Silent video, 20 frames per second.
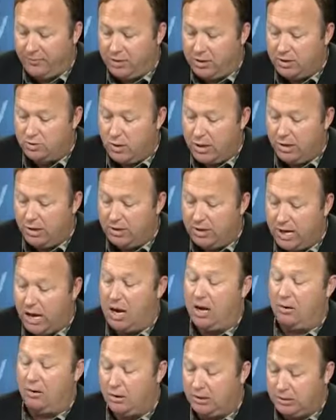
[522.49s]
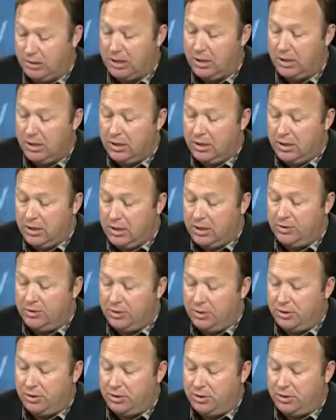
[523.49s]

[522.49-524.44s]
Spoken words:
The Venezuelan Congress is